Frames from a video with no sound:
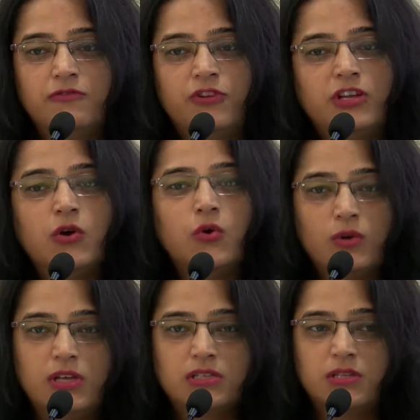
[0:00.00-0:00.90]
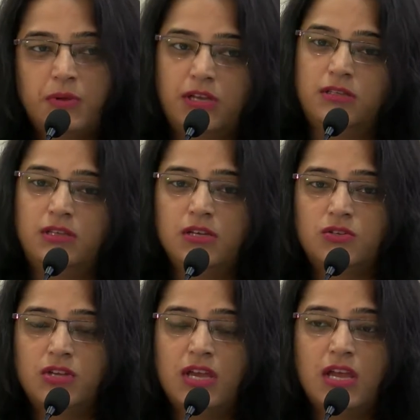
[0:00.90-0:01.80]
video is the biggest thing
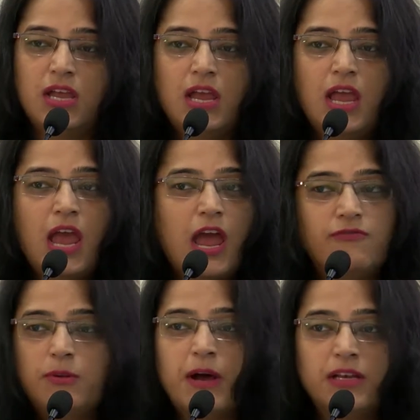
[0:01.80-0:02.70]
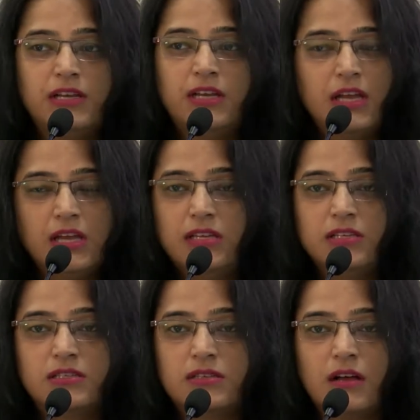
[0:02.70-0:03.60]
today. Everybody
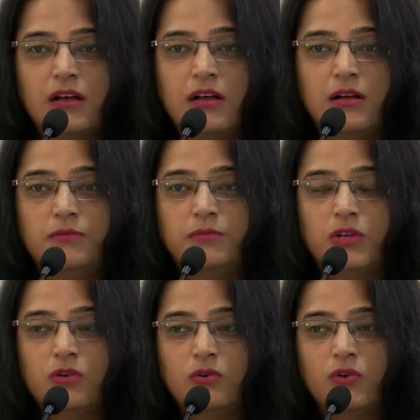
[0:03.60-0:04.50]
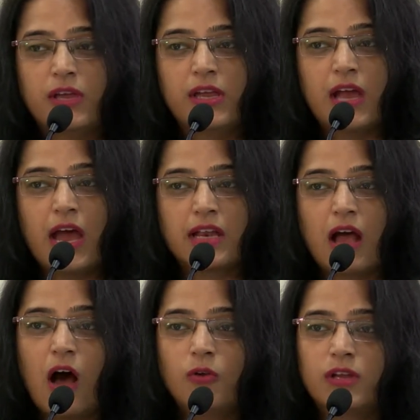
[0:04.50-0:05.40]
is, uh, you know, looking at
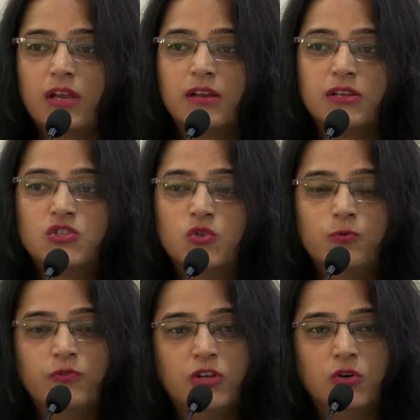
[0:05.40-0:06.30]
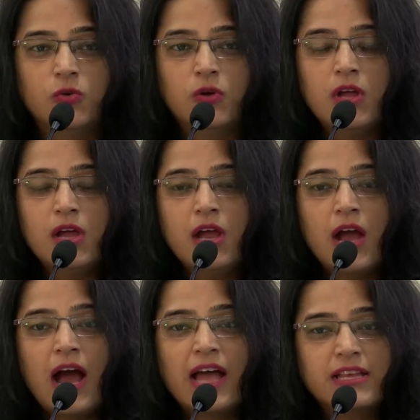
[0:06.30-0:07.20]
how they can consume video.
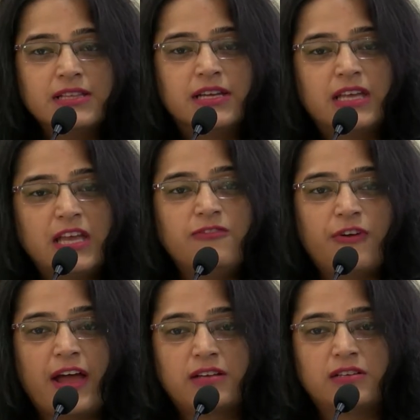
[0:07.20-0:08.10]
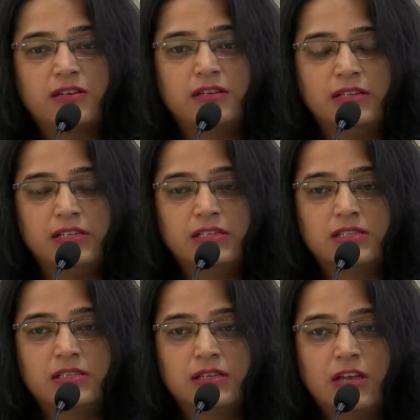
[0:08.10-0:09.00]
I think the key factor
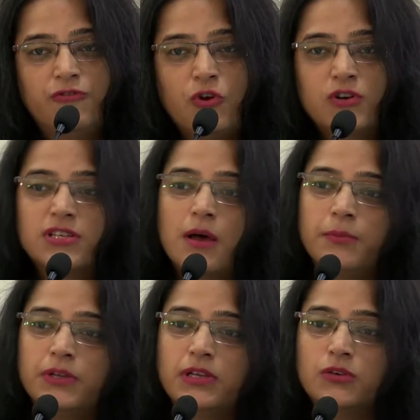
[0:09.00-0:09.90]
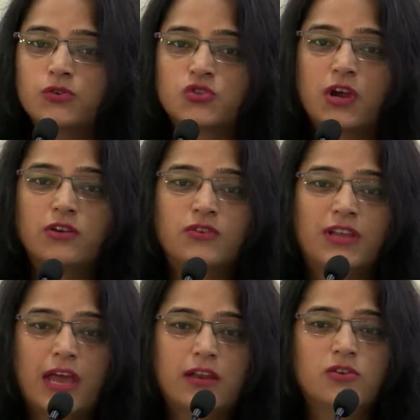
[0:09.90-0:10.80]
is if you're somebody who's trying to
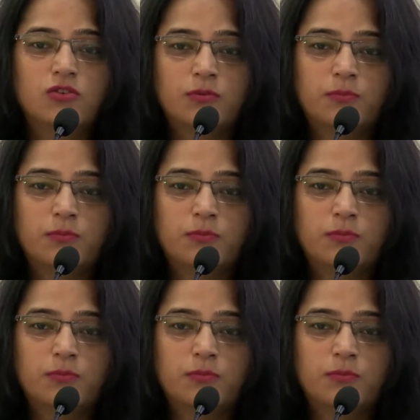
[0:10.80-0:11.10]
get into the